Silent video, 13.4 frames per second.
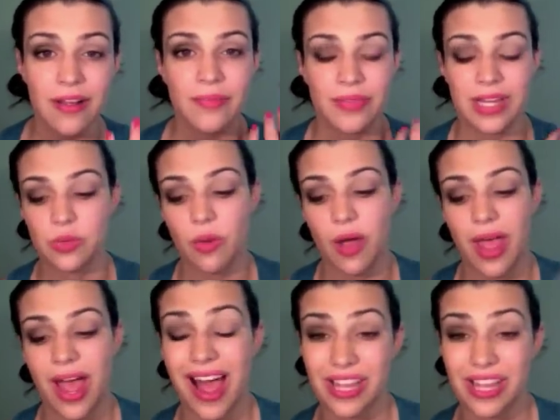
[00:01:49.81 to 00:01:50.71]
That's why
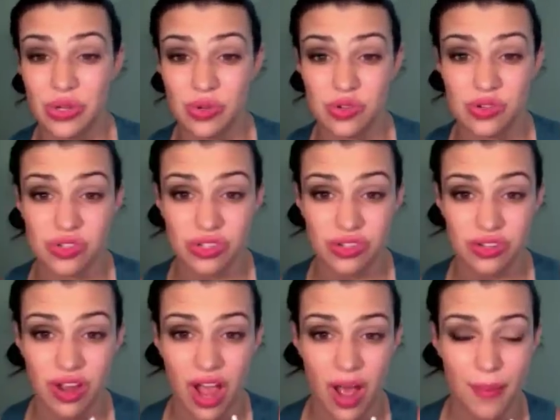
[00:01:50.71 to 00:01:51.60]

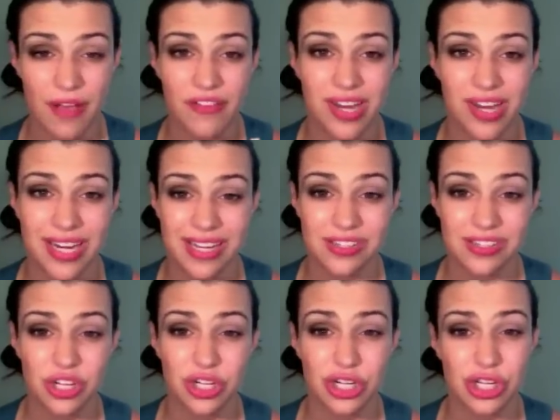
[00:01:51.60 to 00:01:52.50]
I find it
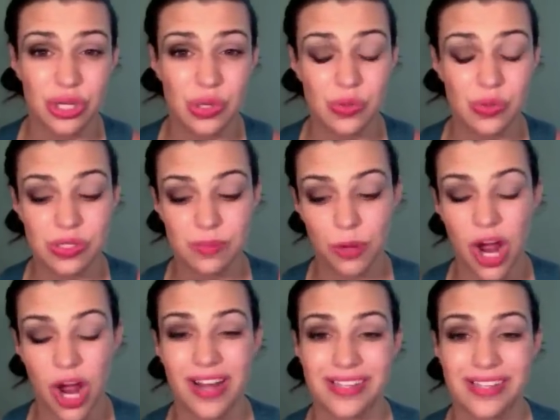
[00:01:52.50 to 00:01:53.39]
easier to use
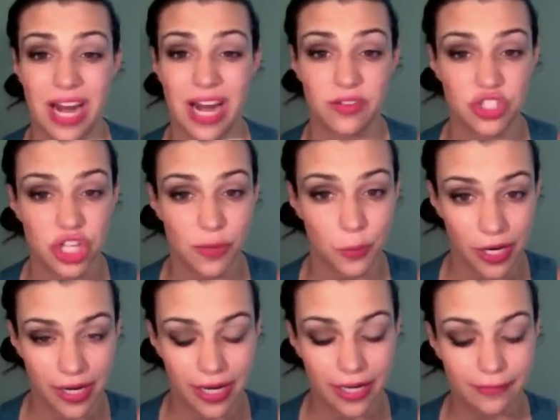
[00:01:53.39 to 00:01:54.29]
products that have shimmer
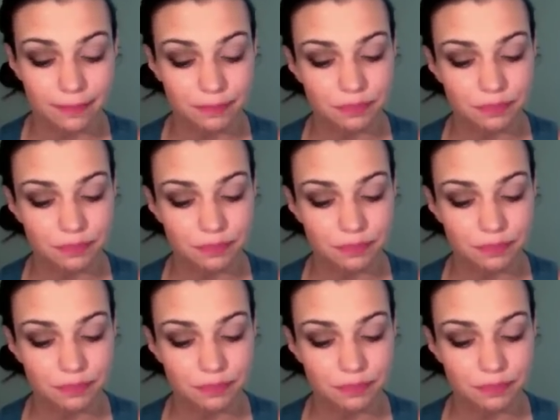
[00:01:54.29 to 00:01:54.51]
in it.